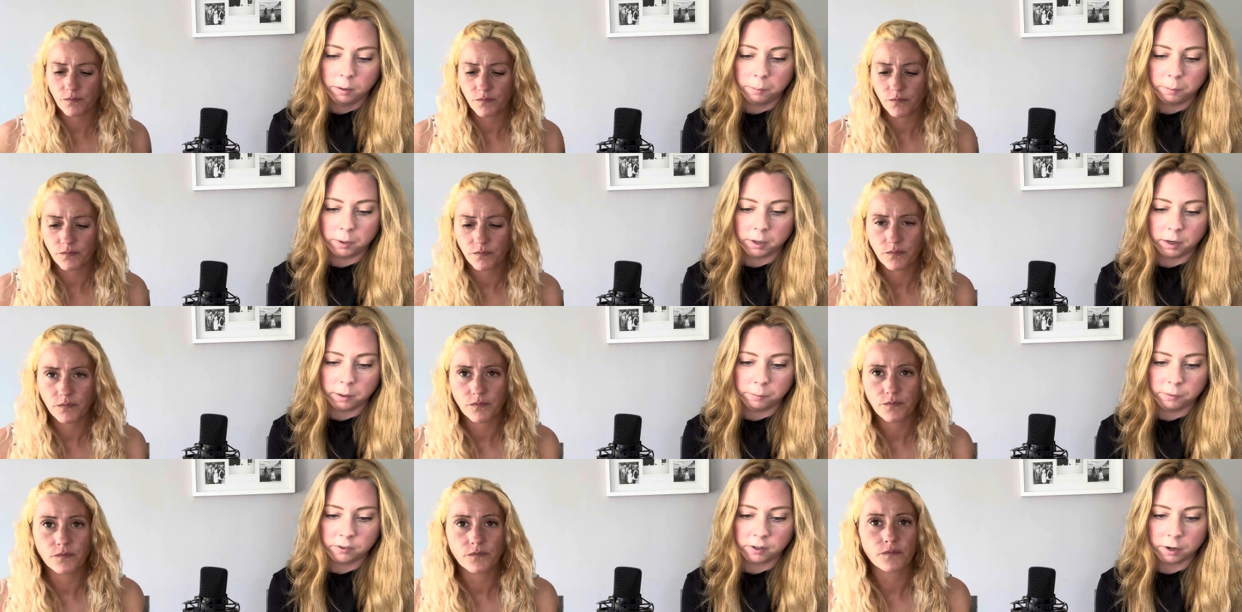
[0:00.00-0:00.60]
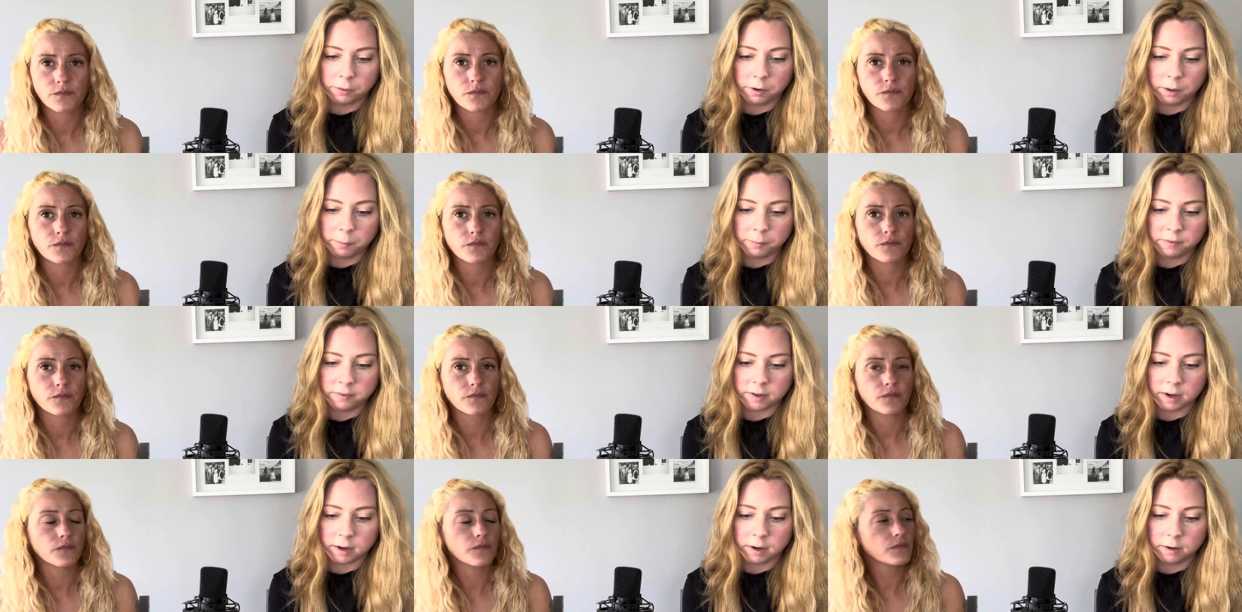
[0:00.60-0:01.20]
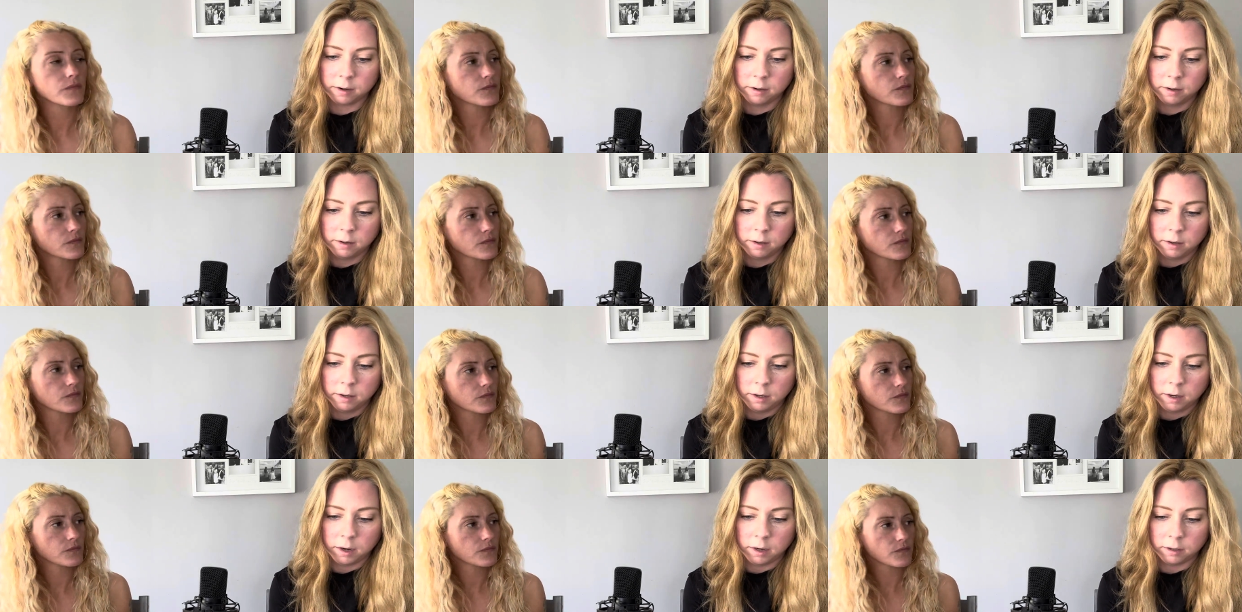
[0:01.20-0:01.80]
Speaker 1: But I'm so upset
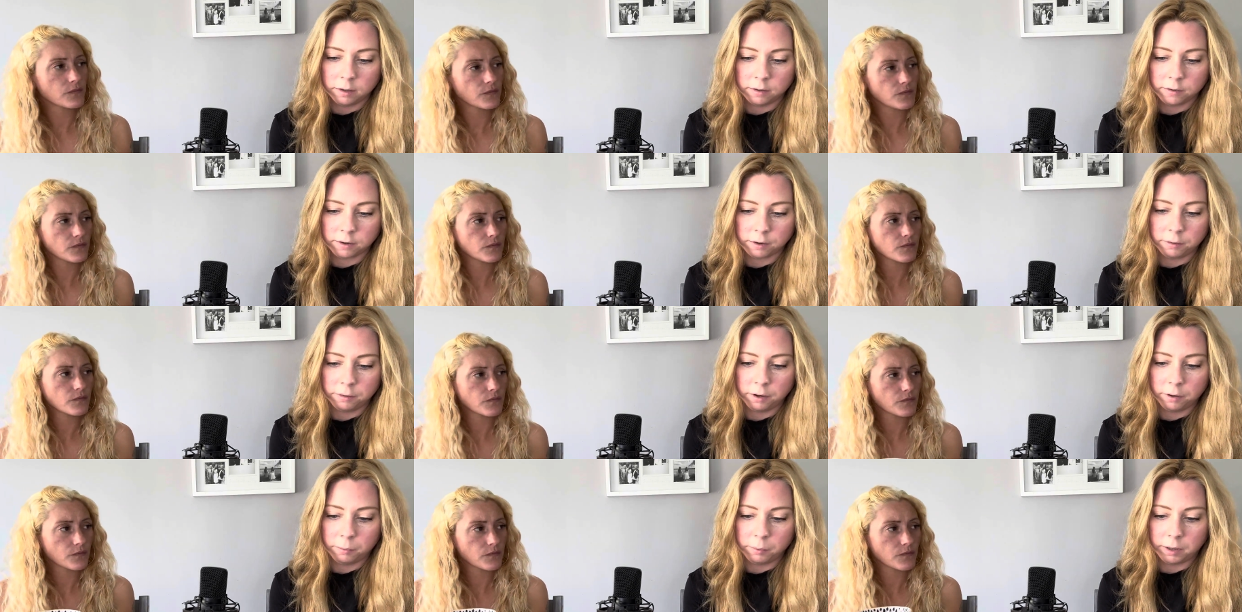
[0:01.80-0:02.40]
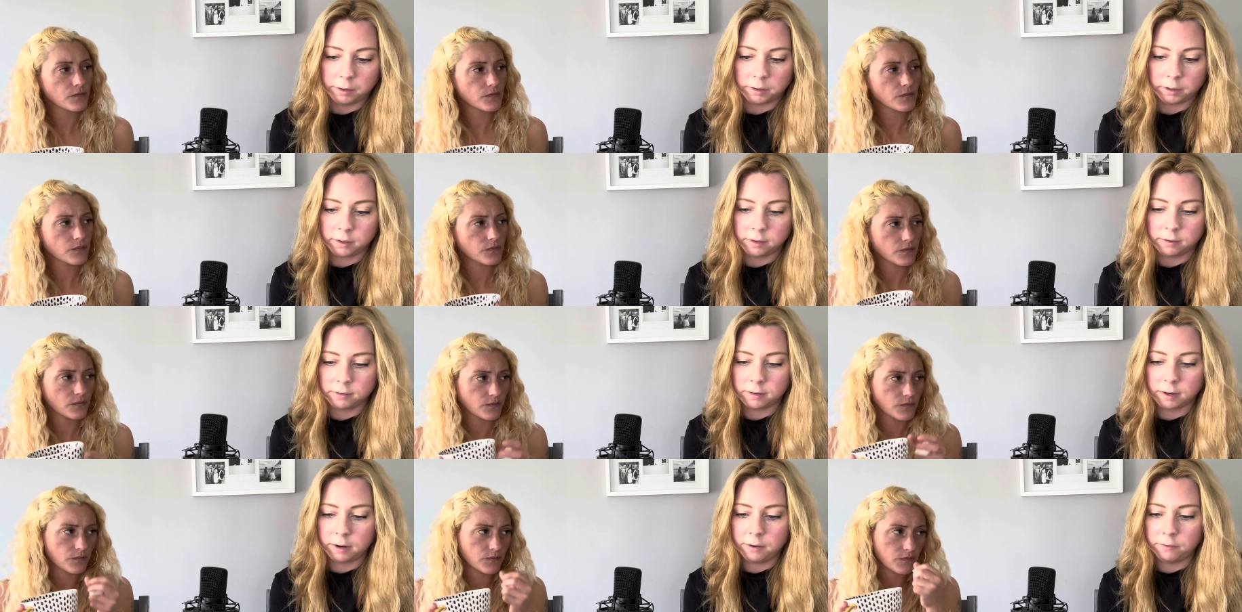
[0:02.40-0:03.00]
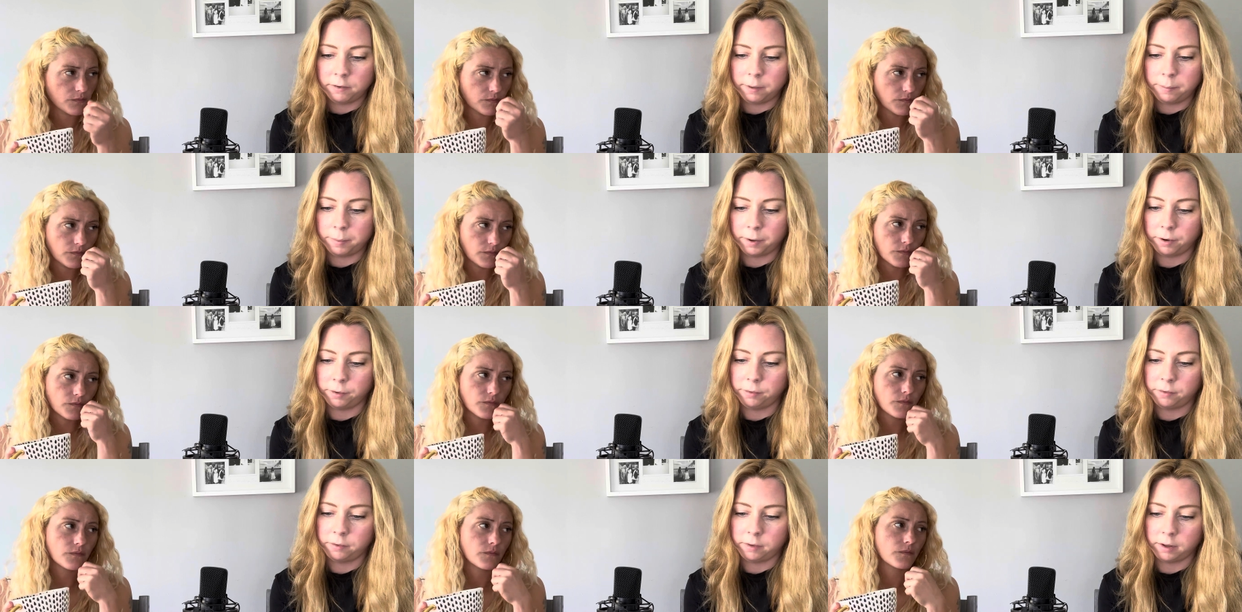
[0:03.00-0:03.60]
and I don't know where I can safely
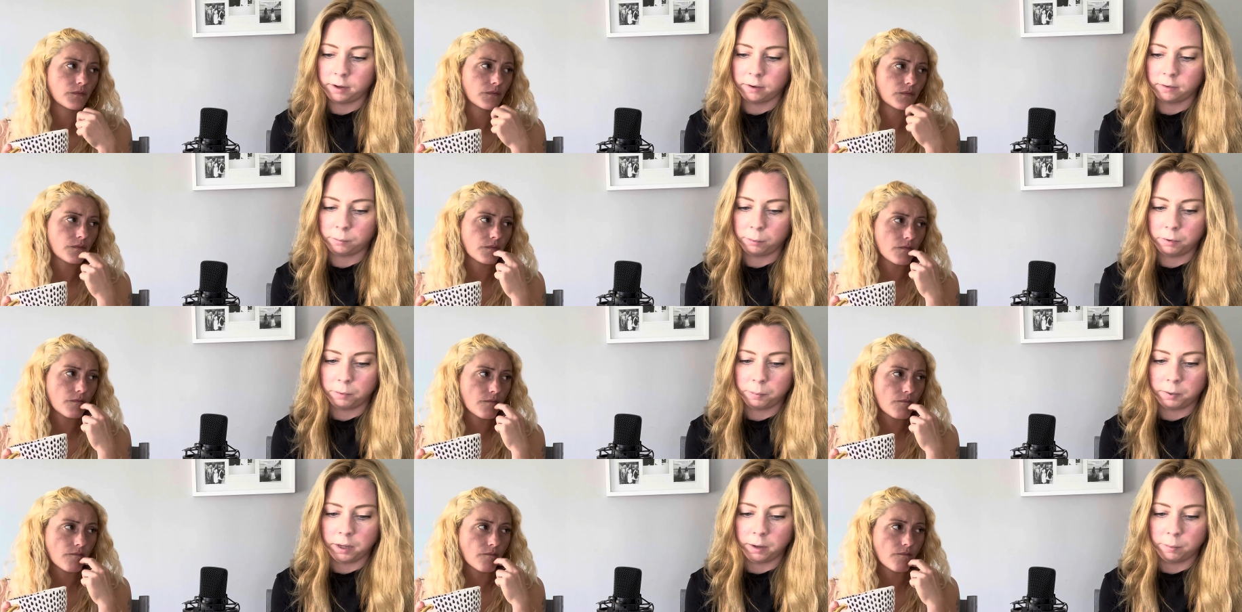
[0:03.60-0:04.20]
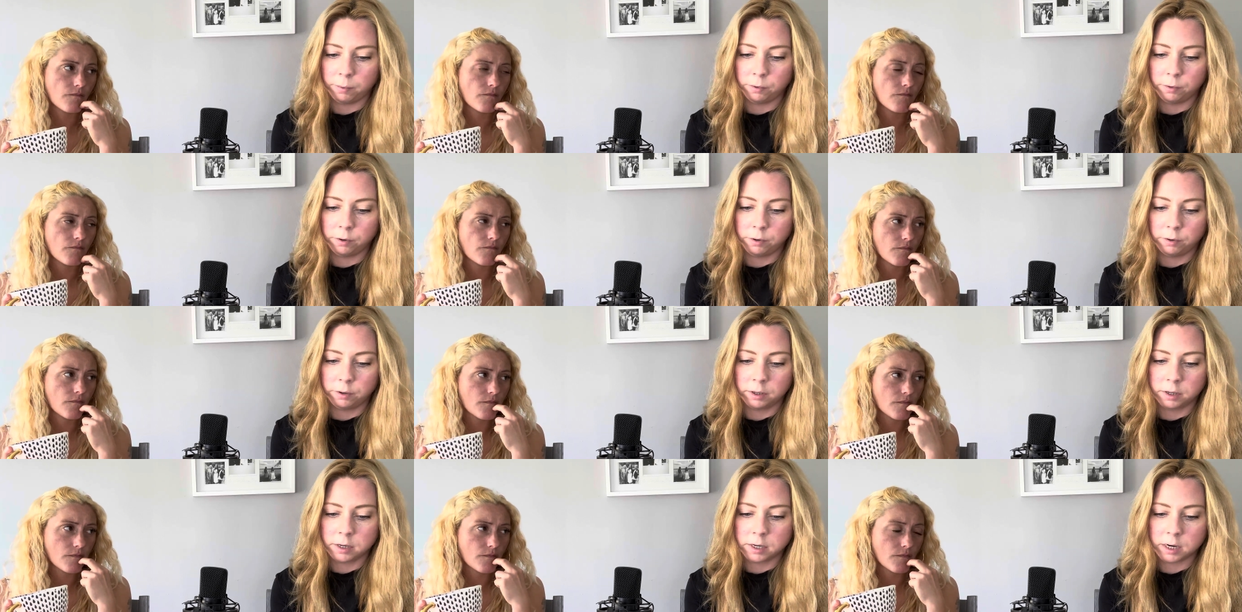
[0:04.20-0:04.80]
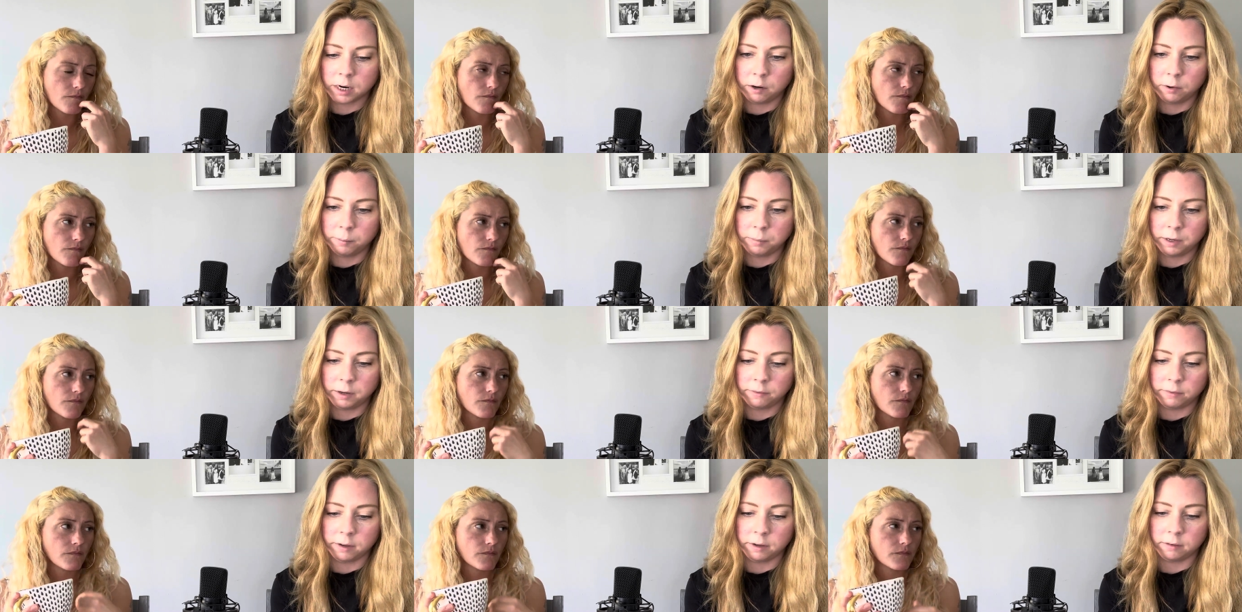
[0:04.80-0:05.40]
post this with people who can tell me
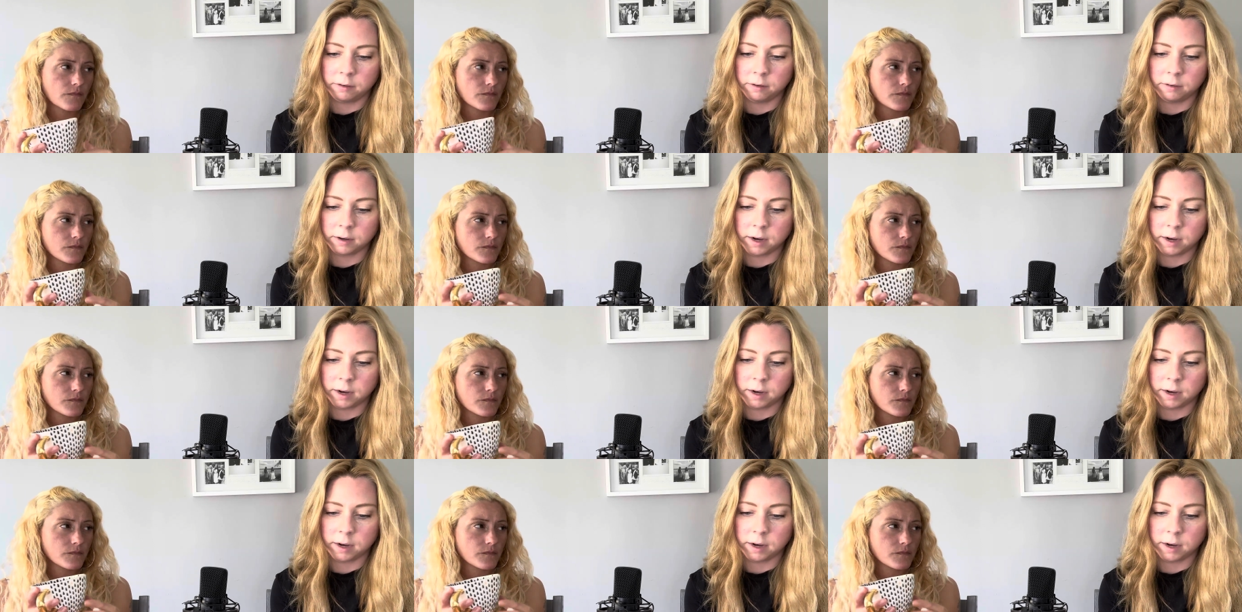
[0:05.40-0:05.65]
if this is